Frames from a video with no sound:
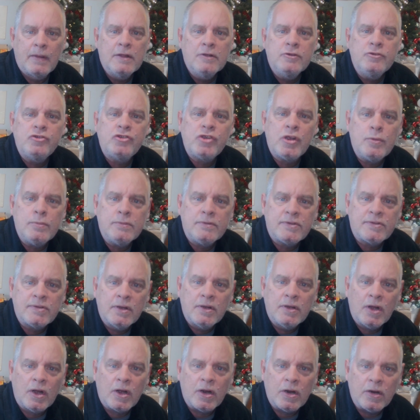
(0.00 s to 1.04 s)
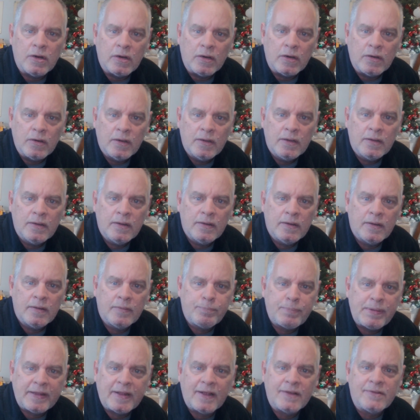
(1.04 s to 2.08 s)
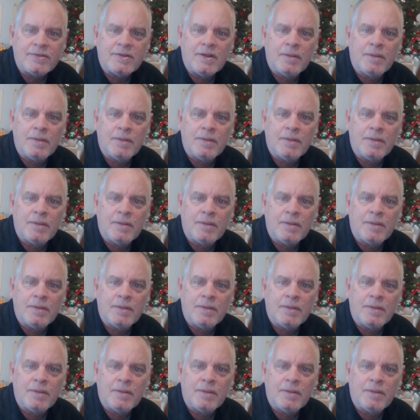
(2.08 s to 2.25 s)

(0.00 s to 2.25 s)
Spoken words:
Shoots her. Because